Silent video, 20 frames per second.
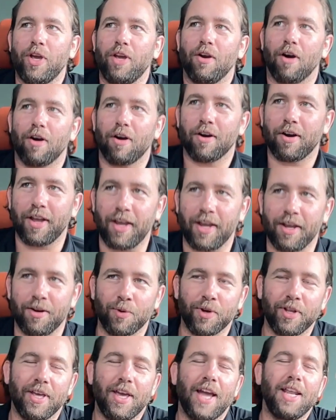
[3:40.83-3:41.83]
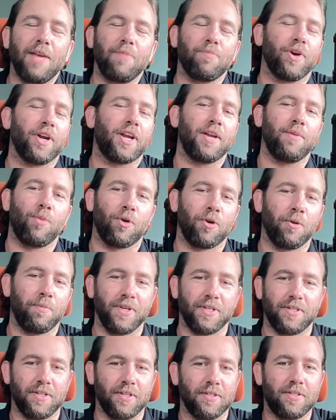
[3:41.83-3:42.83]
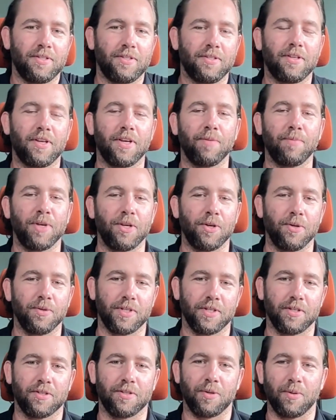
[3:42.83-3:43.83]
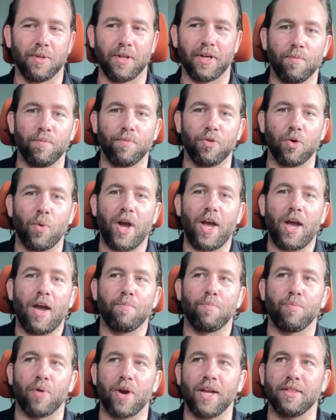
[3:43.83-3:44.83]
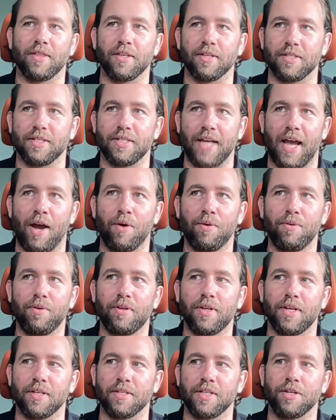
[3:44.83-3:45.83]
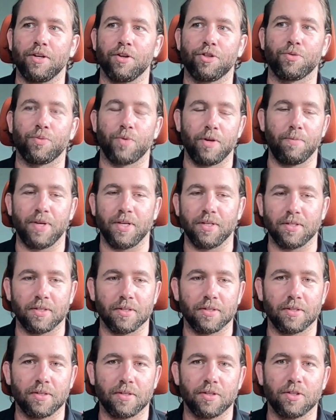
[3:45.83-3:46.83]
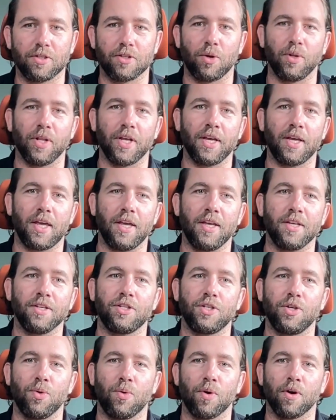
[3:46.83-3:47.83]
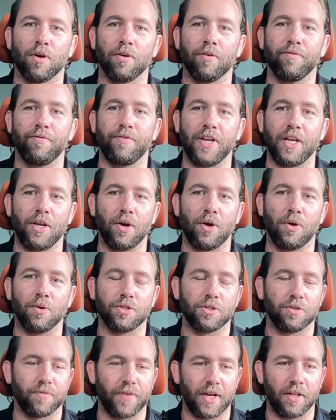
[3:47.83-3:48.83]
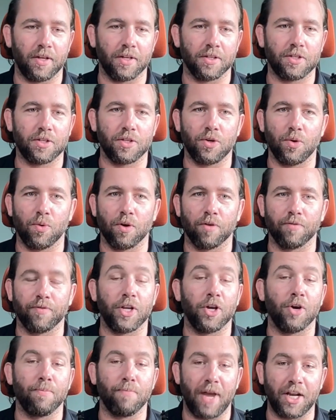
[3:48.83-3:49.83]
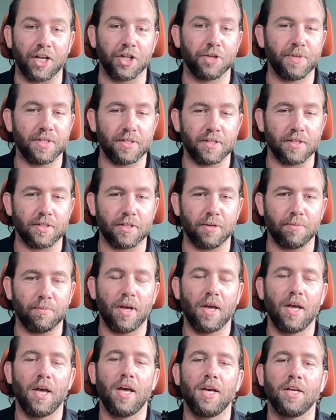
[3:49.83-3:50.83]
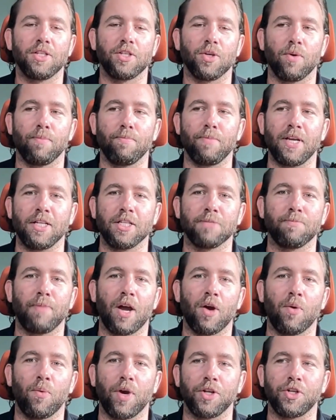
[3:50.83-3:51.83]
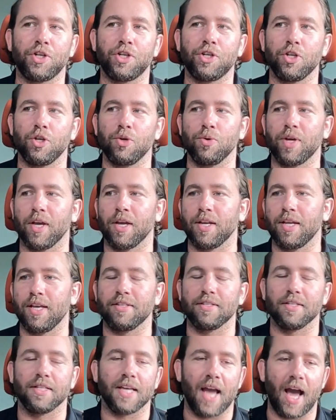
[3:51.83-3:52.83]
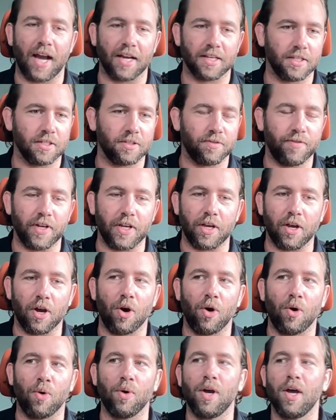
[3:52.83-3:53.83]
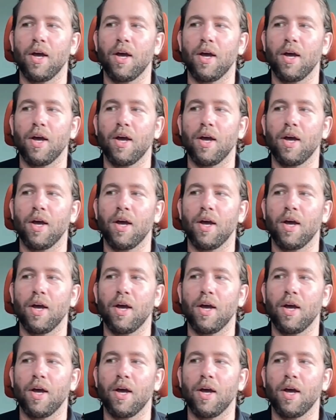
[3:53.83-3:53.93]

are in really any brick and mortar business can be using Solink. The way I break this down is into three pieces. Solink is your video surveillance, your video management system. So it means by which you can easily access video,